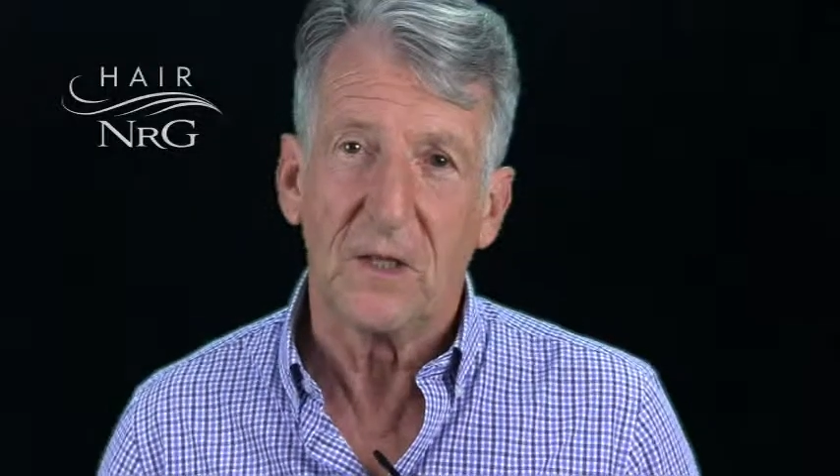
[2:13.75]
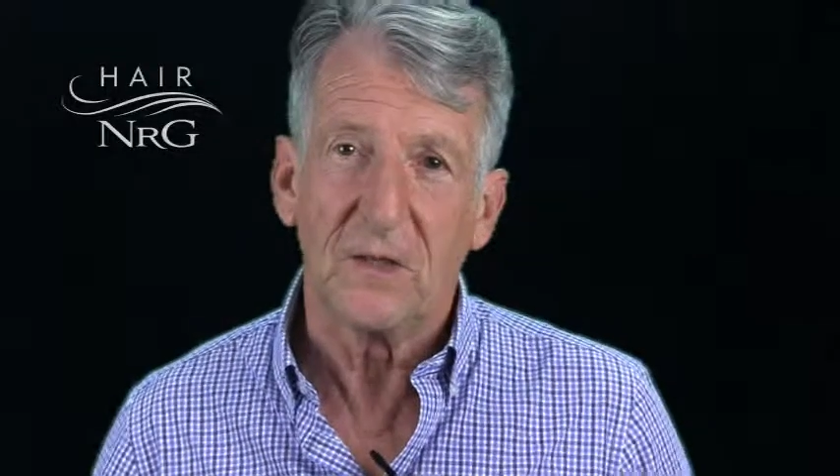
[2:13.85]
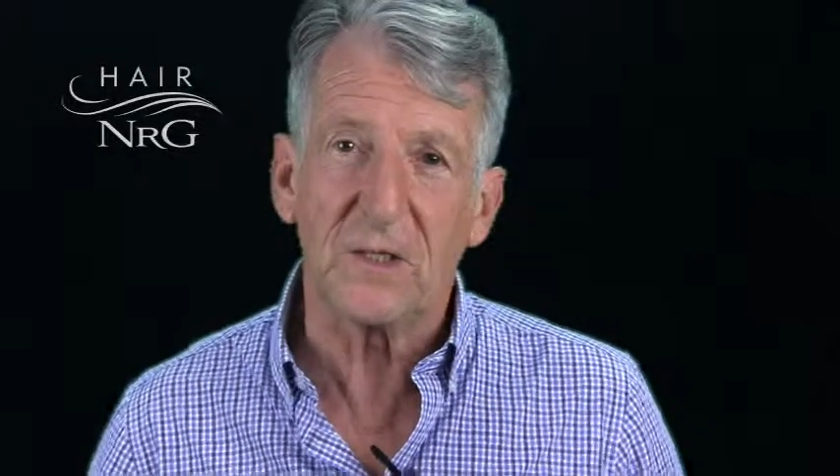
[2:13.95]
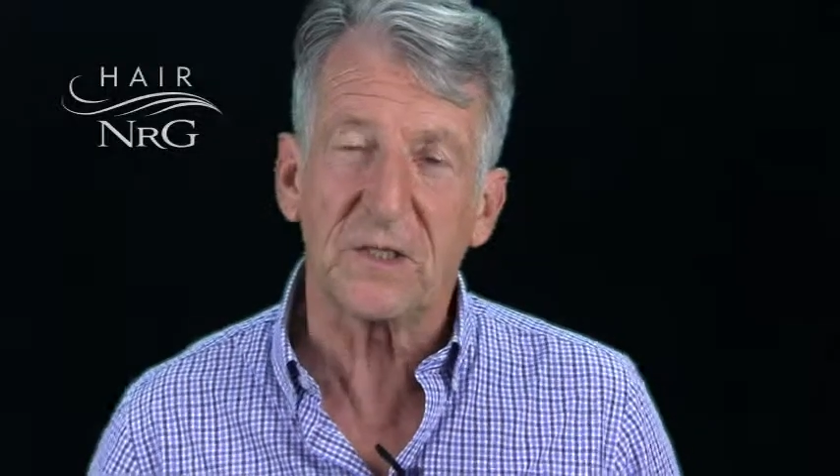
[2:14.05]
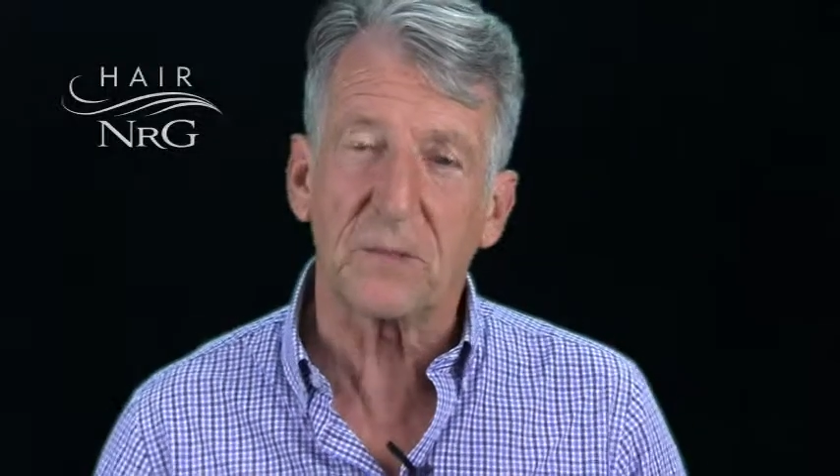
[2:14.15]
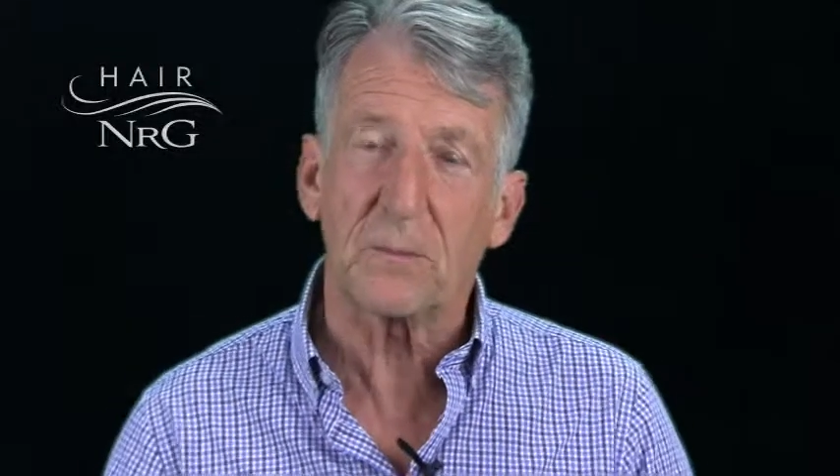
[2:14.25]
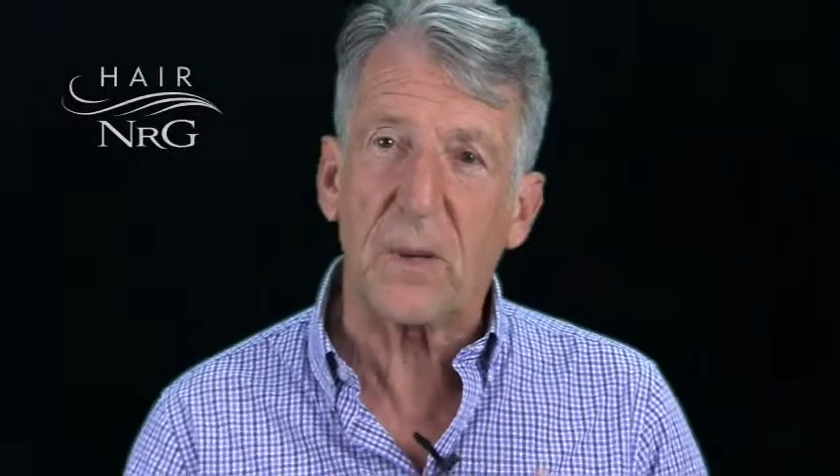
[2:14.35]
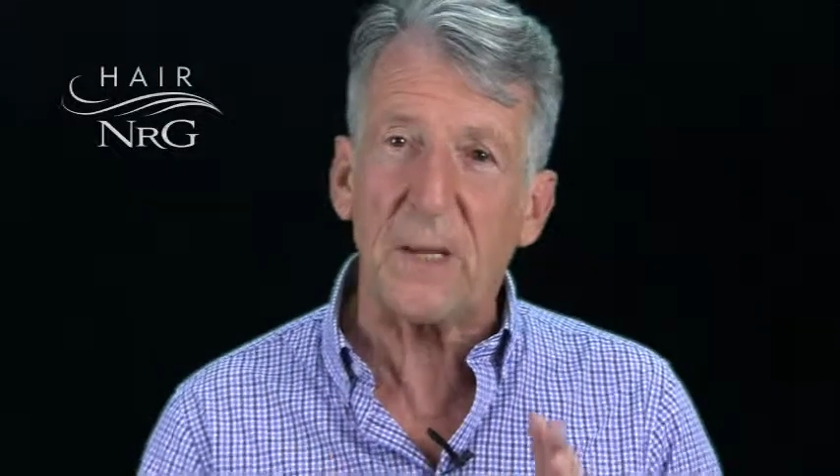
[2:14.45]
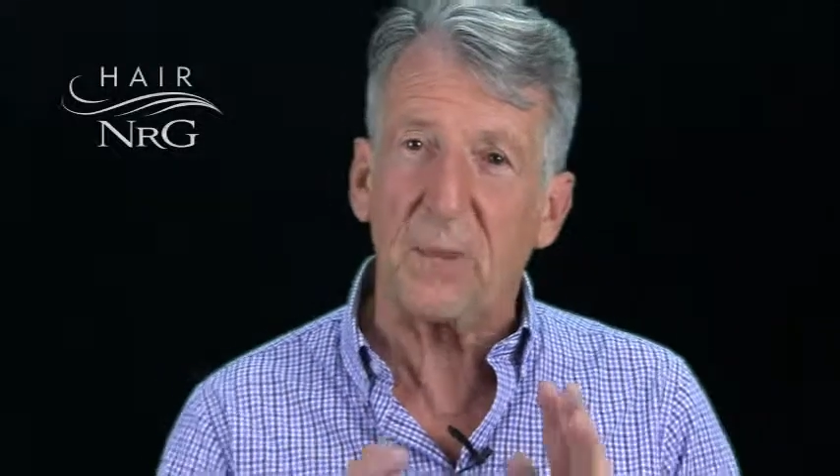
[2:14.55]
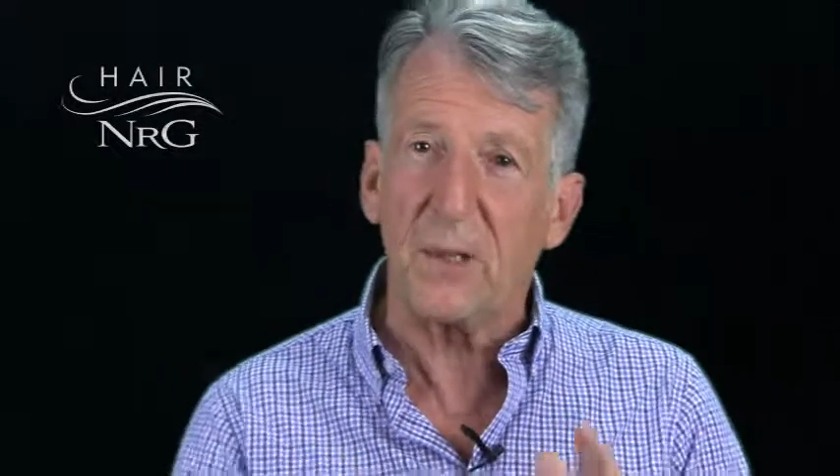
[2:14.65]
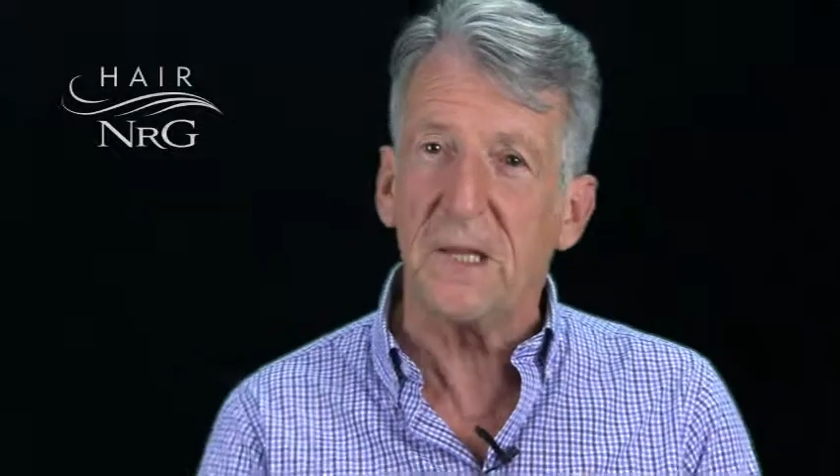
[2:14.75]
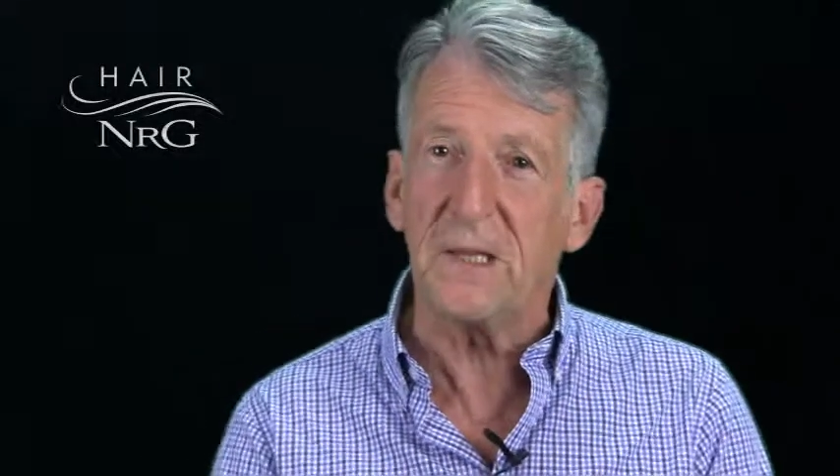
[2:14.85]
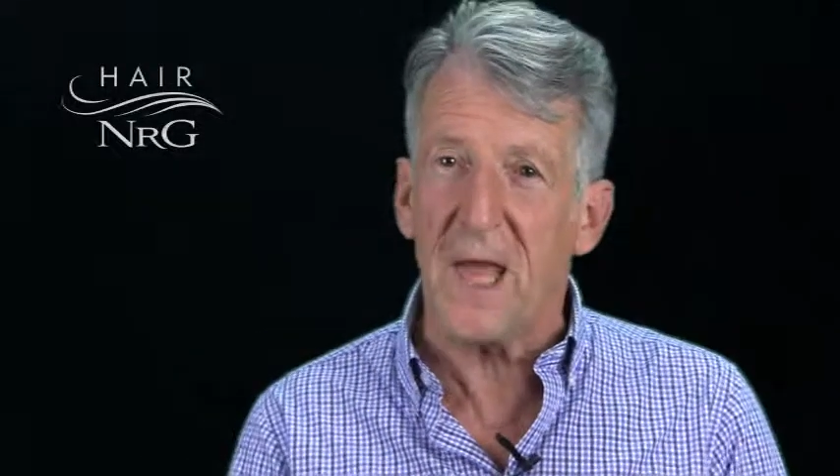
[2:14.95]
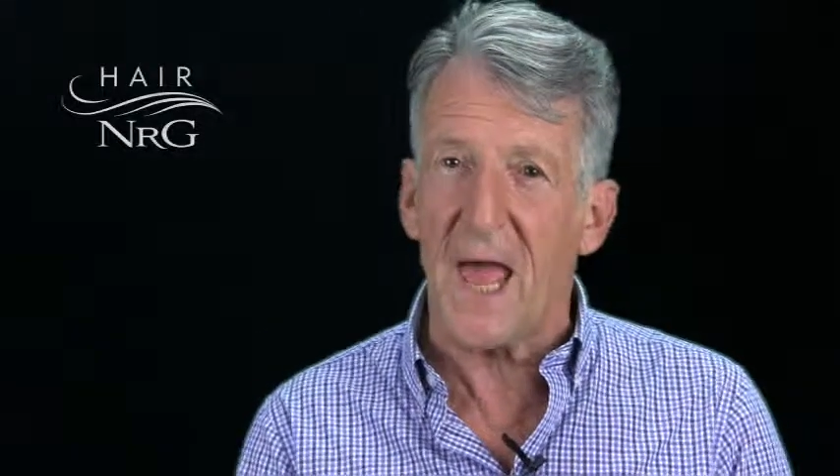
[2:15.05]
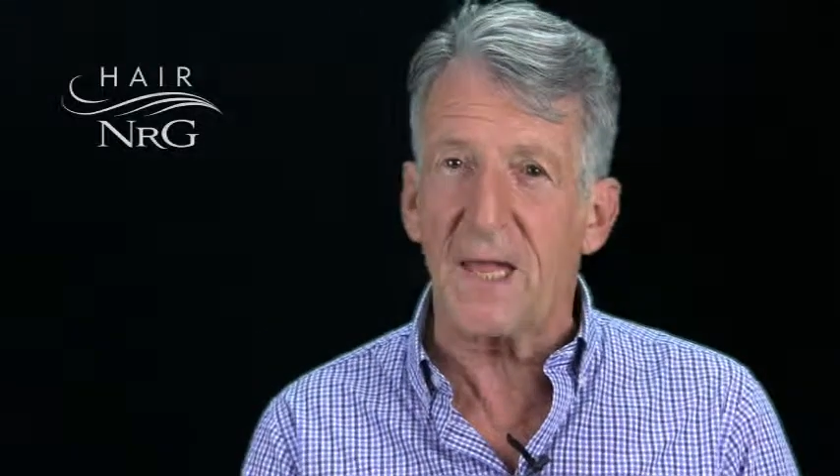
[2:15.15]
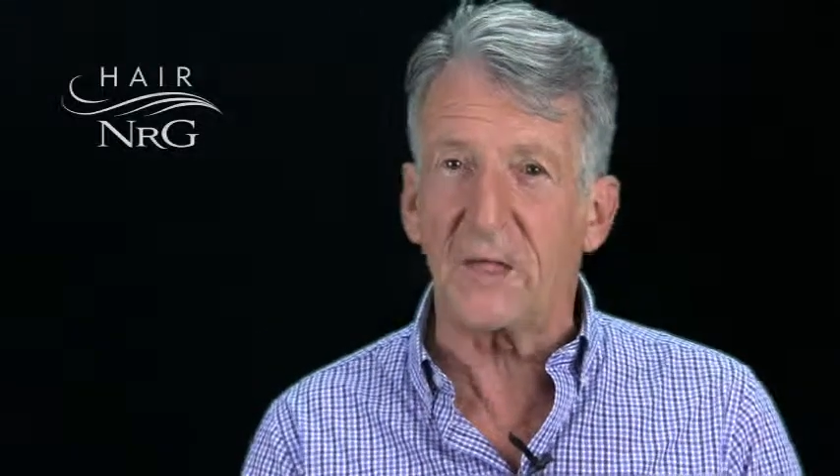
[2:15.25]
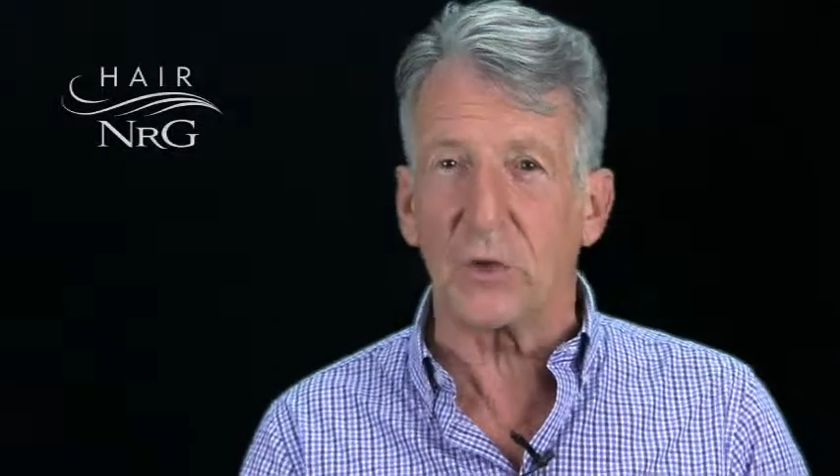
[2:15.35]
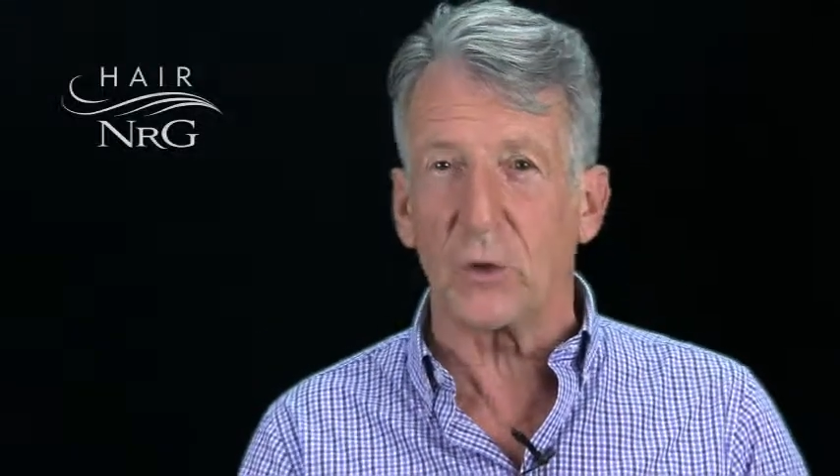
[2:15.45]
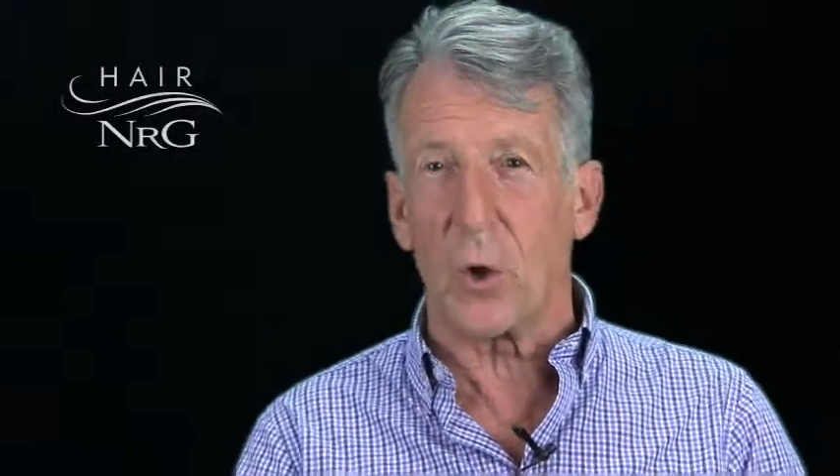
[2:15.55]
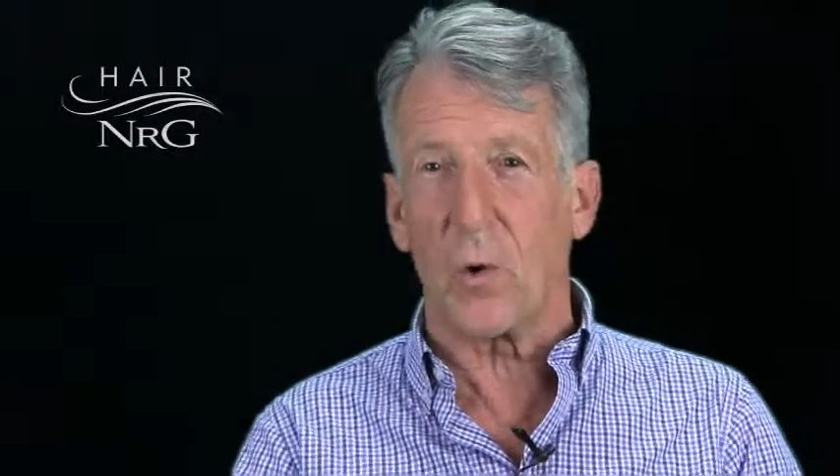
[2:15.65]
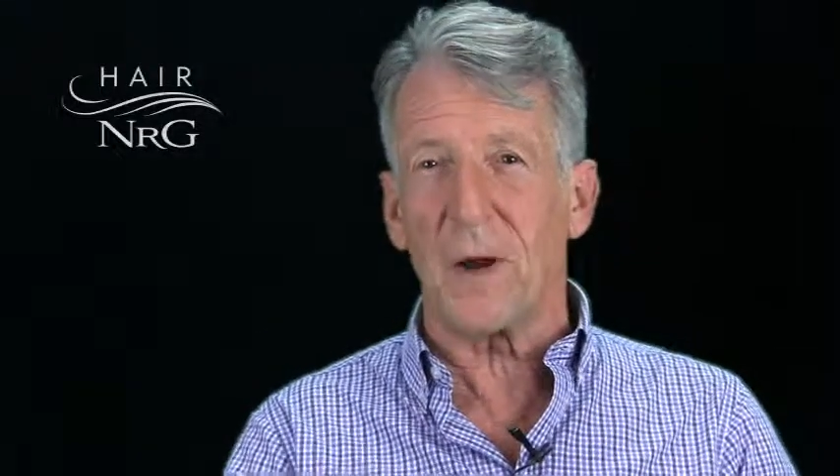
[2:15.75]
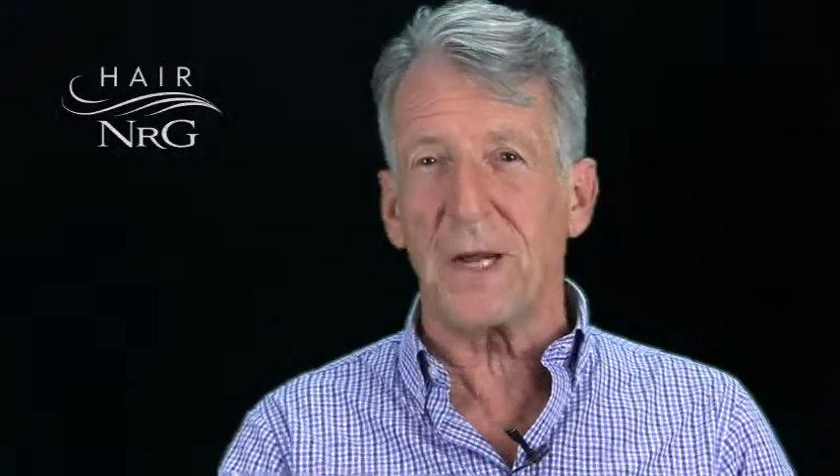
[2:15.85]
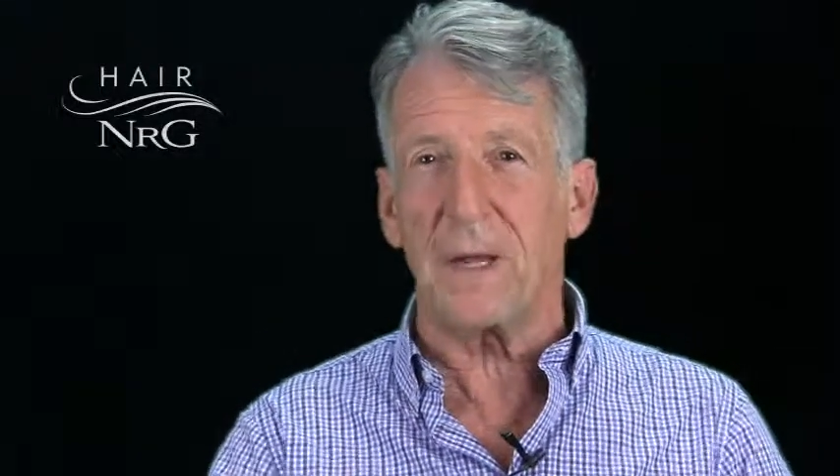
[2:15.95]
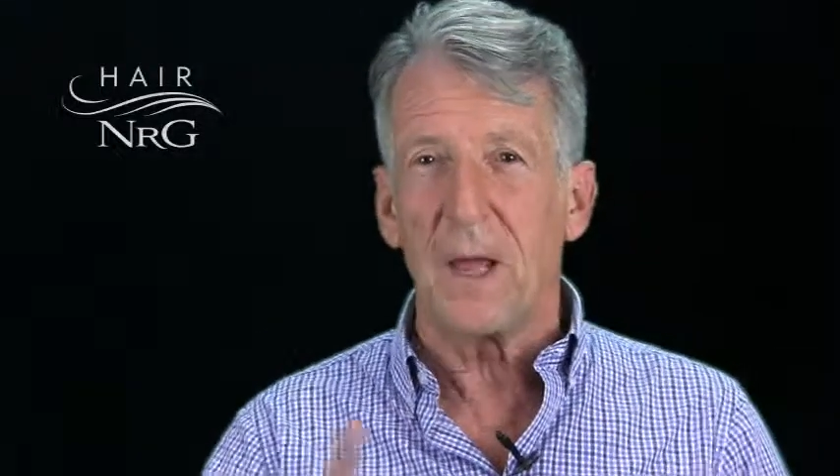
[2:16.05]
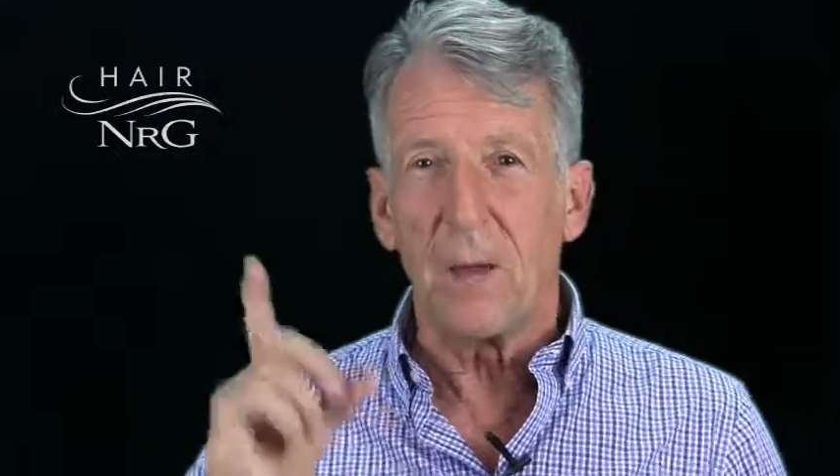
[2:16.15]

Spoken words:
There's people in there that are already